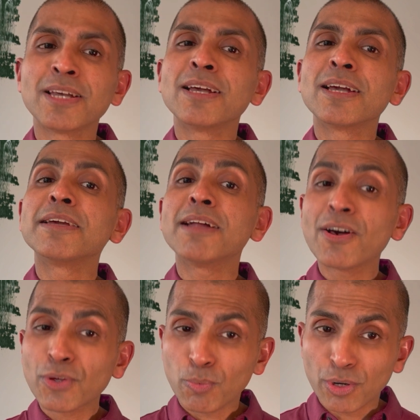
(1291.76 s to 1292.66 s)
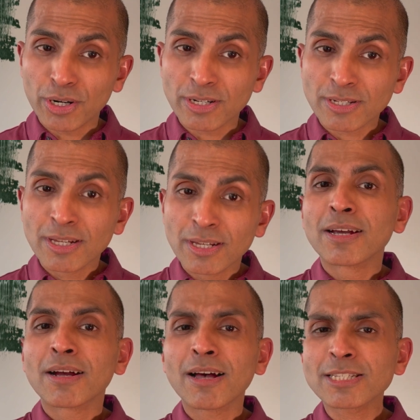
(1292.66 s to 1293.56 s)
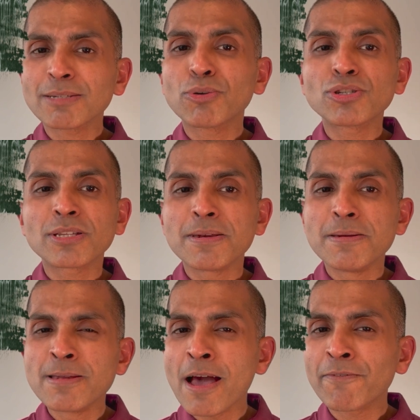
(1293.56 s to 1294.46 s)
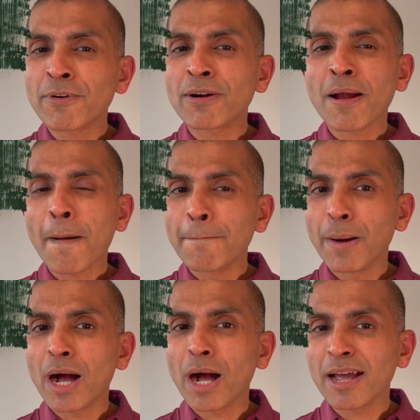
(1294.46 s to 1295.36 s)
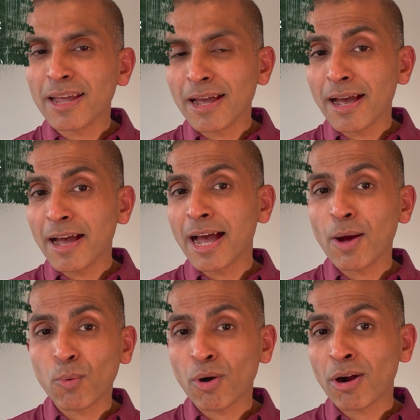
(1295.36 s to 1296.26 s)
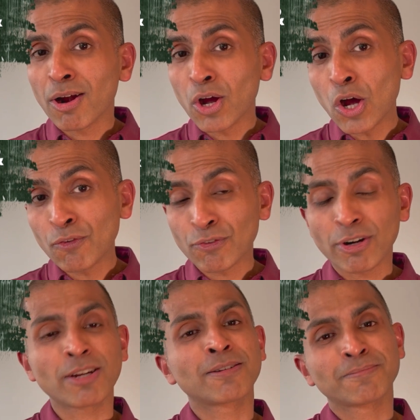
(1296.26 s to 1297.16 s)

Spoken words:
In other words, customers never buy our offering.